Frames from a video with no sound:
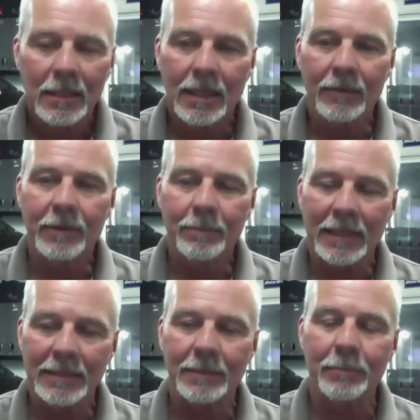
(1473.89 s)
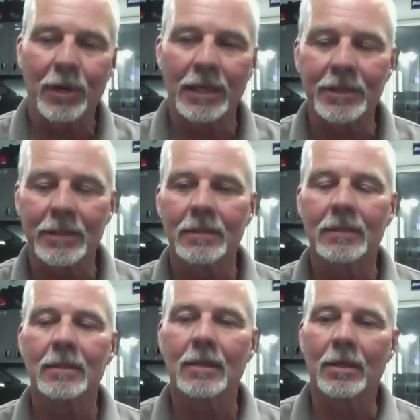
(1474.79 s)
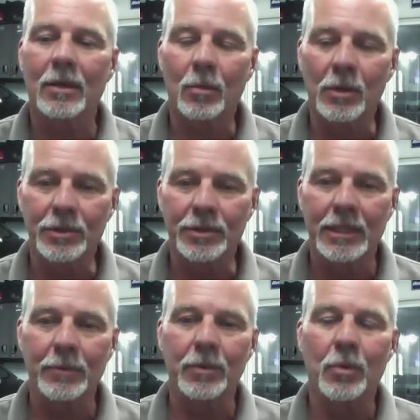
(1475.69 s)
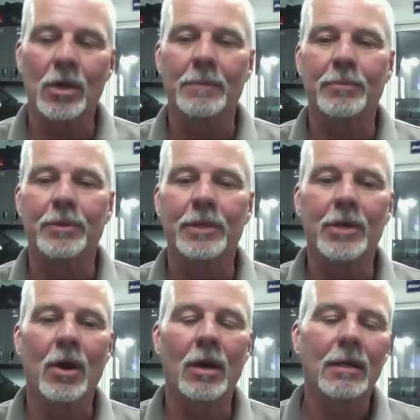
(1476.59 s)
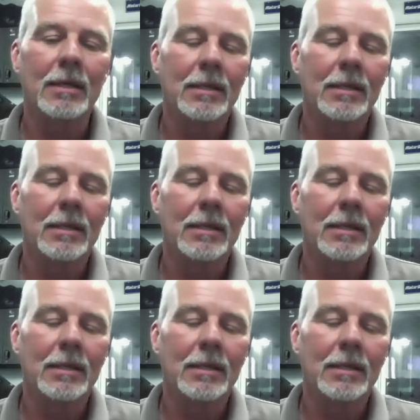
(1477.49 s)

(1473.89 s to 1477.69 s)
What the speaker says: give the best impression on what you see when you walk up on the car.